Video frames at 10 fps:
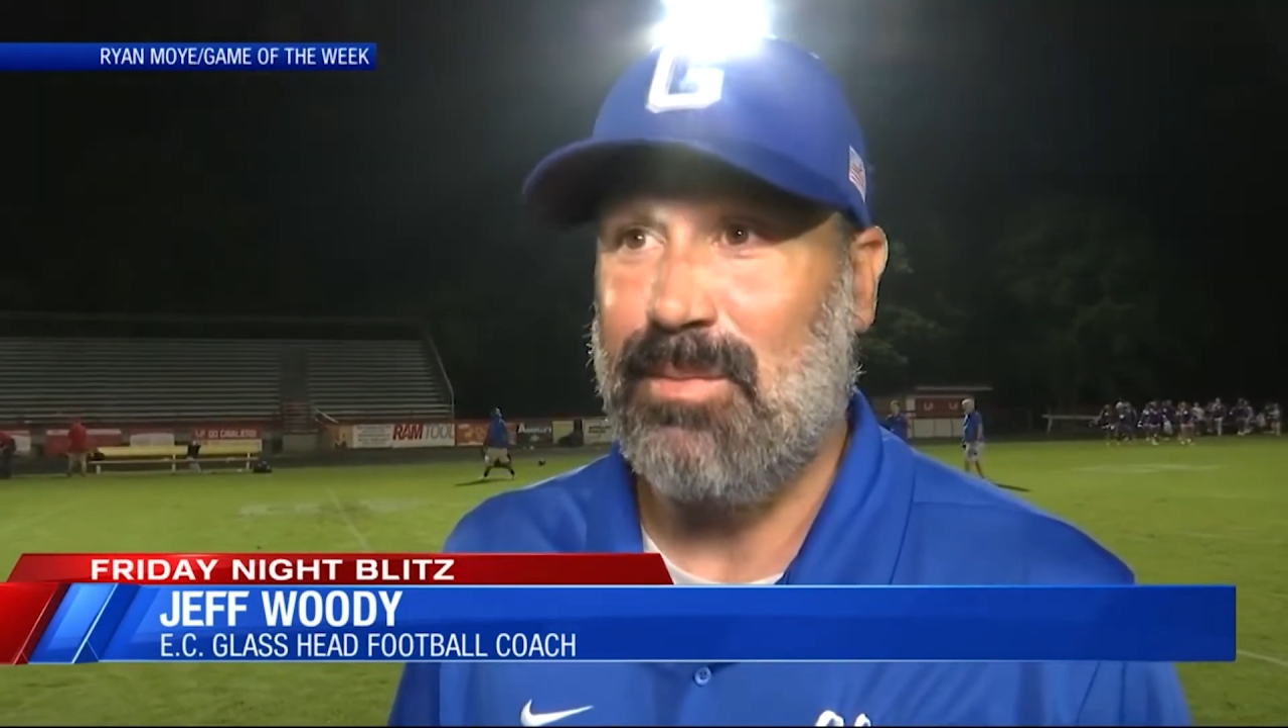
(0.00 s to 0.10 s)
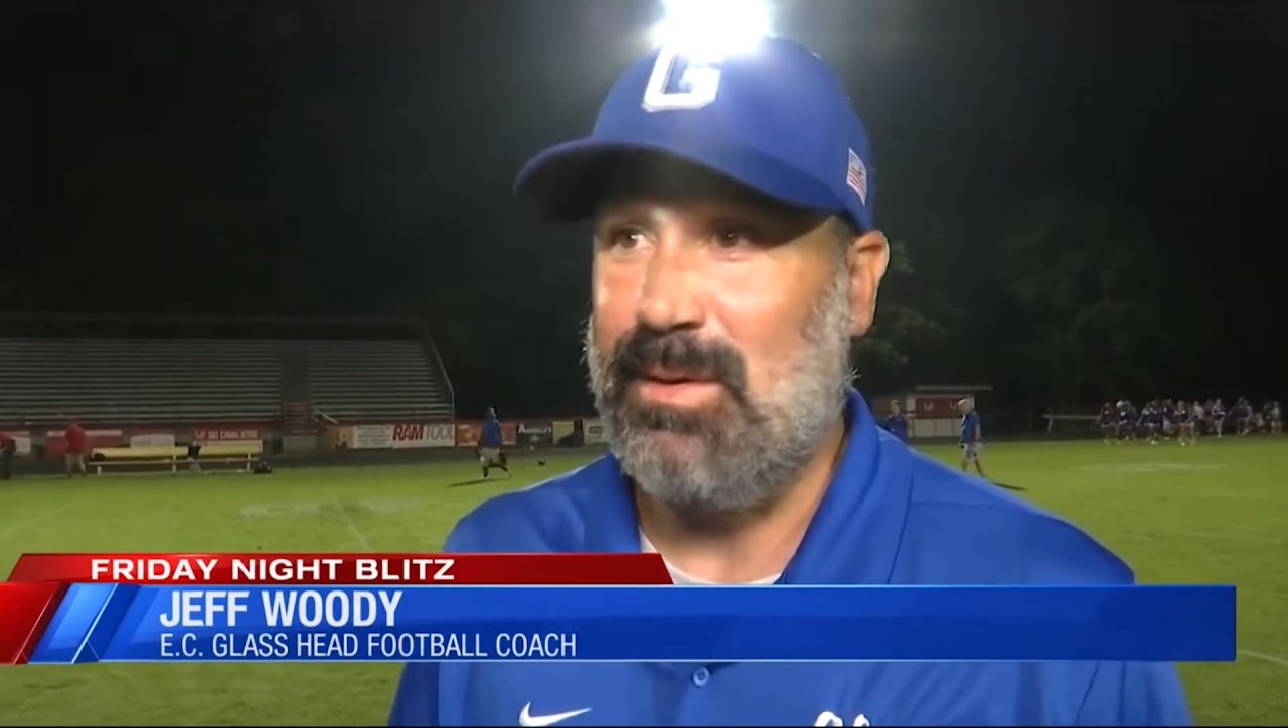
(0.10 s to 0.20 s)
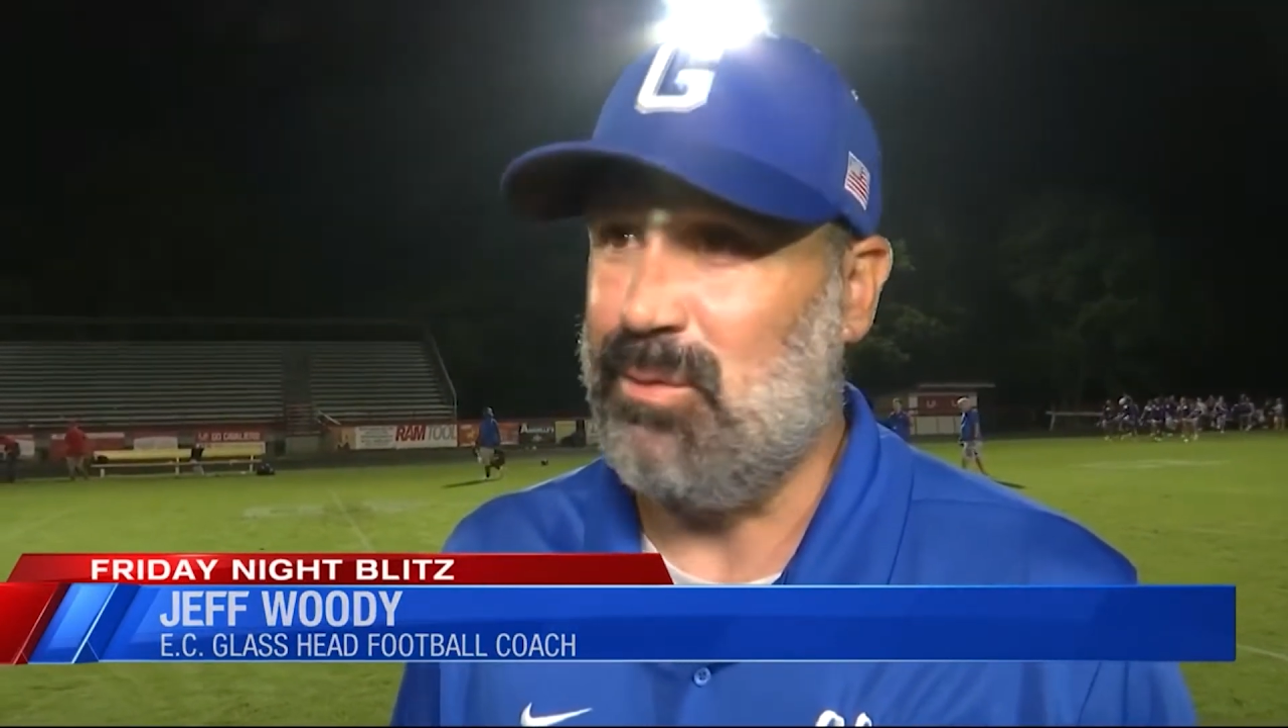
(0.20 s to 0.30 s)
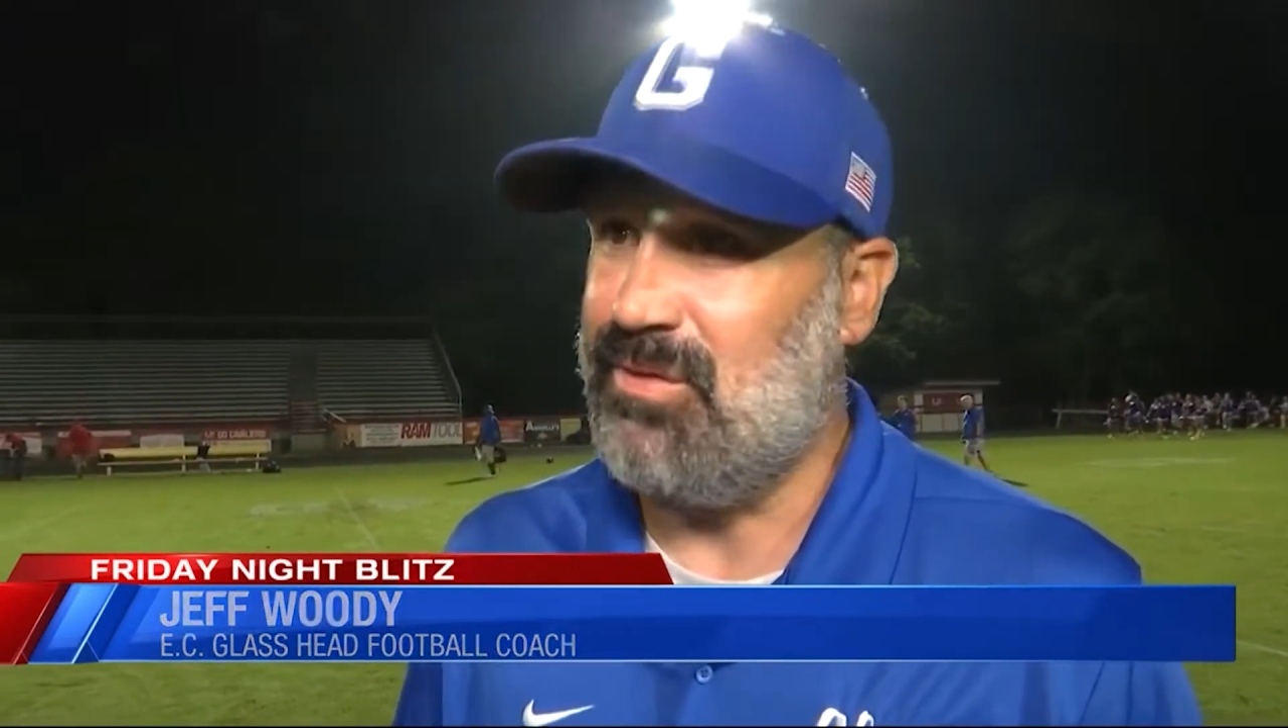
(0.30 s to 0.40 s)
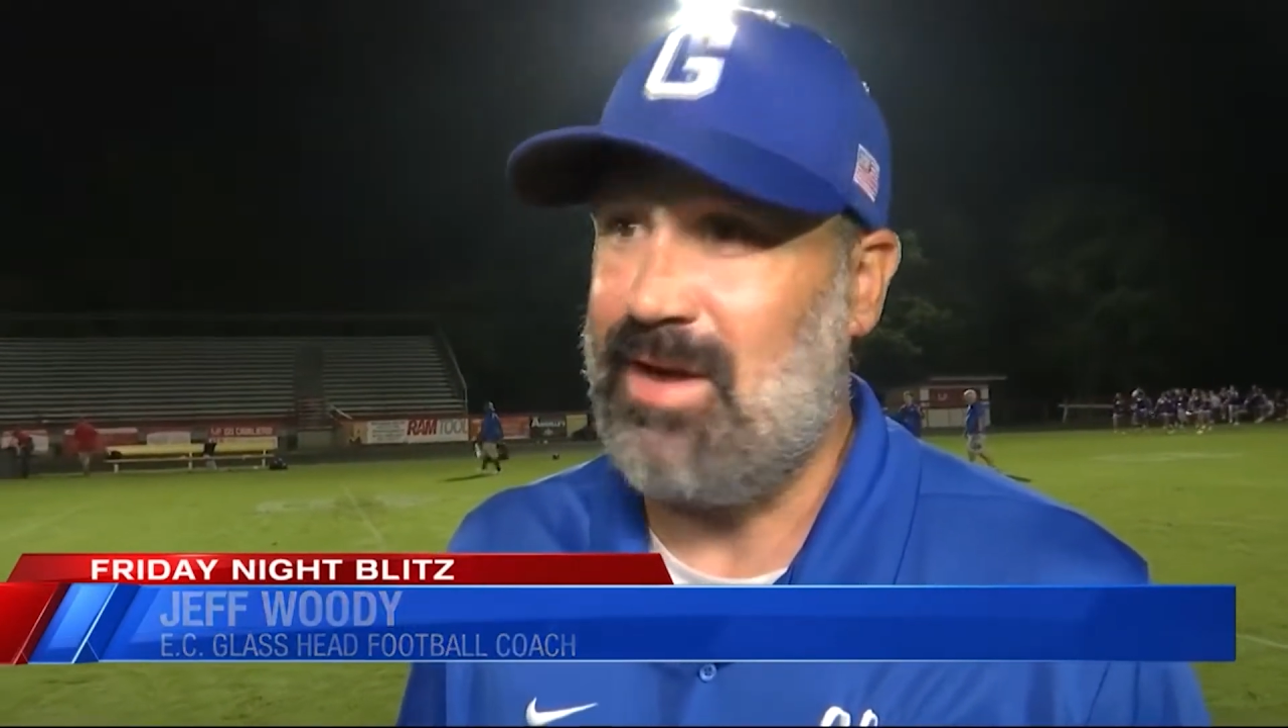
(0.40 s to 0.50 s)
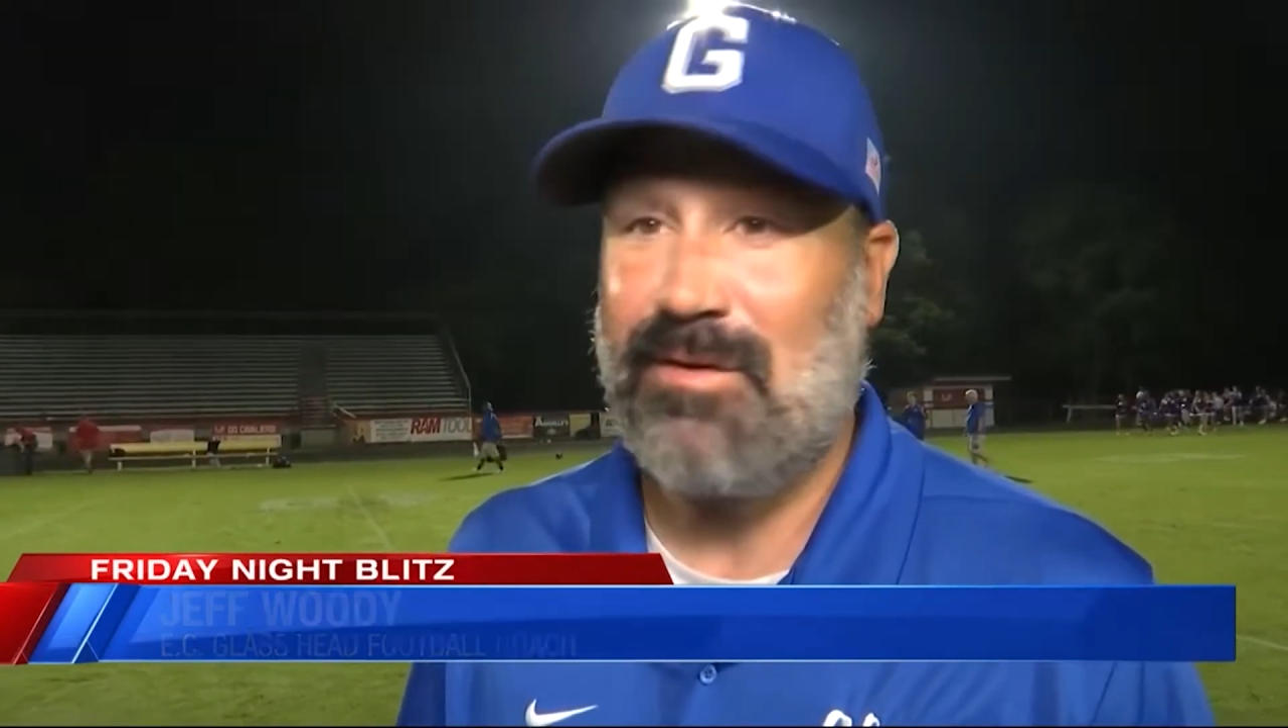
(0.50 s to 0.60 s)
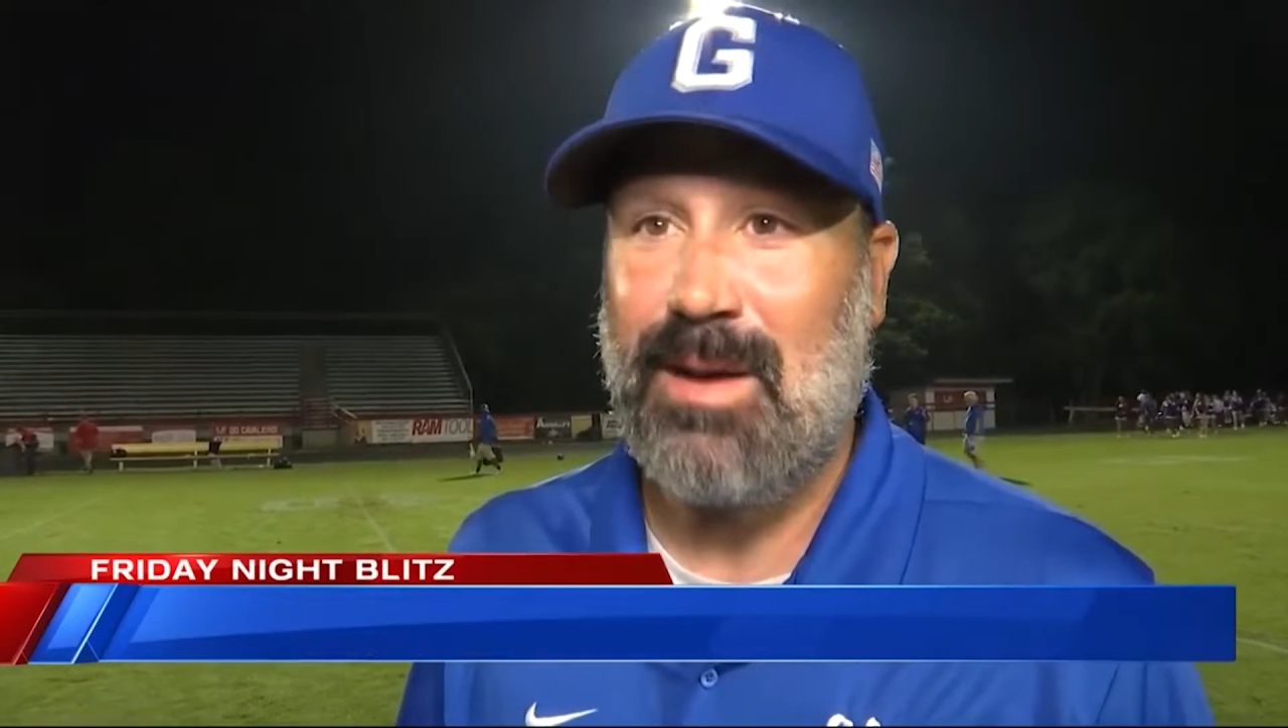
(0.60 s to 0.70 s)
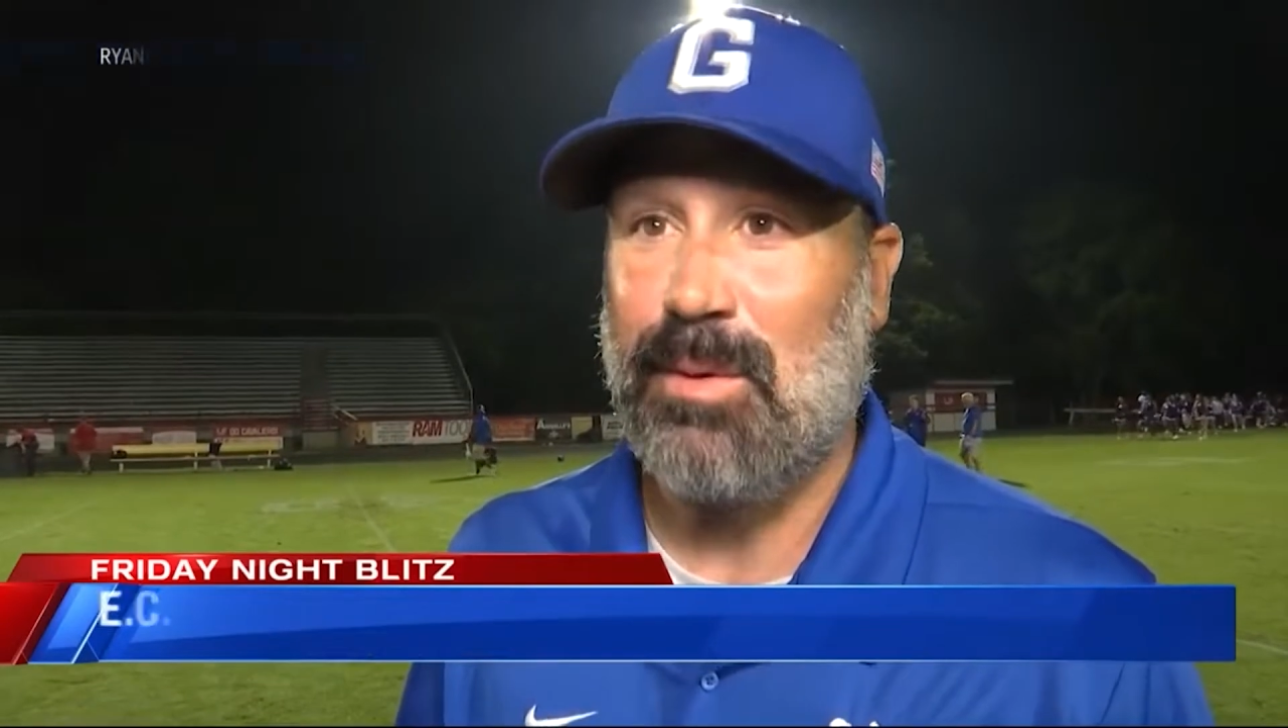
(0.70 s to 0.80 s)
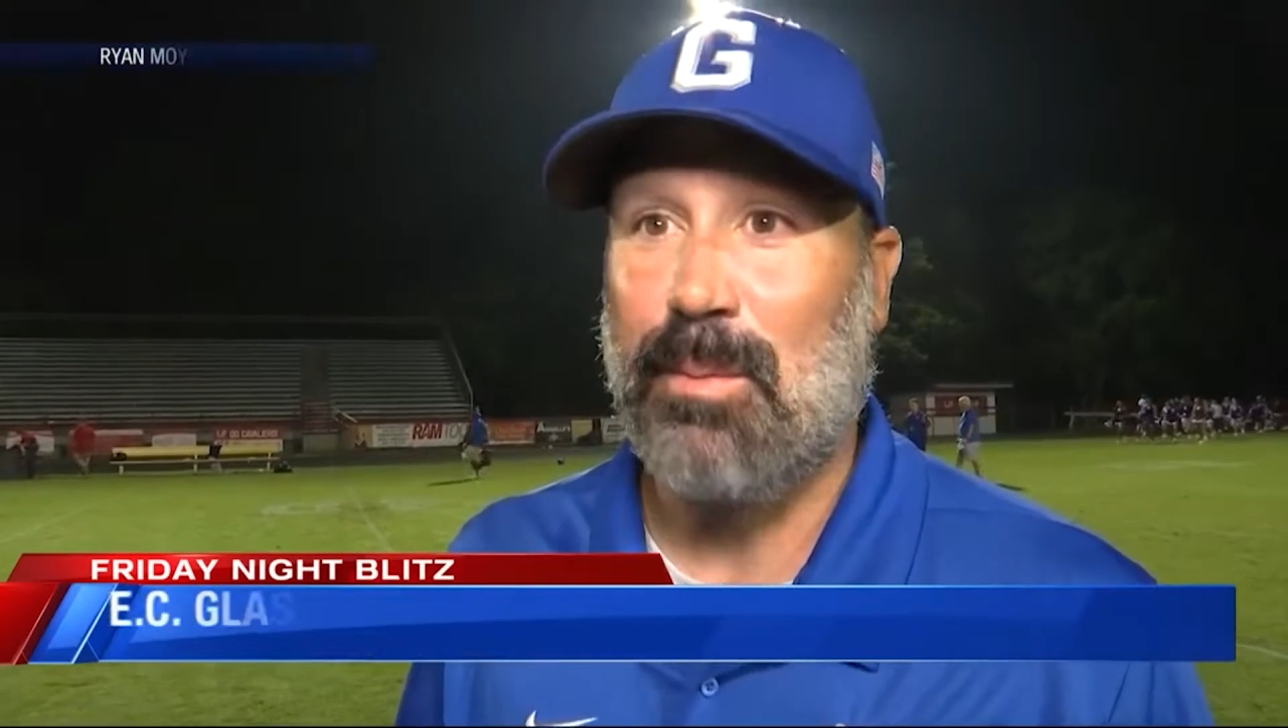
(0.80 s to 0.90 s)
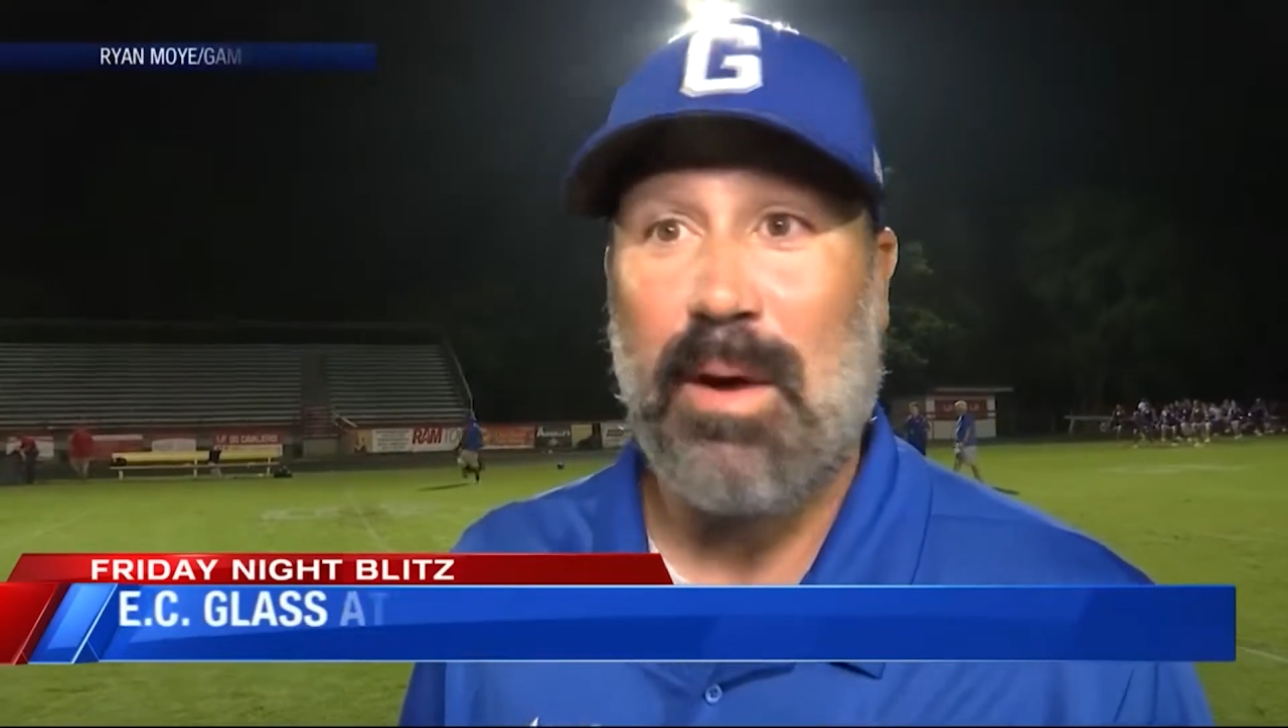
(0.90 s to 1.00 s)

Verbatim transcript: but he was never able to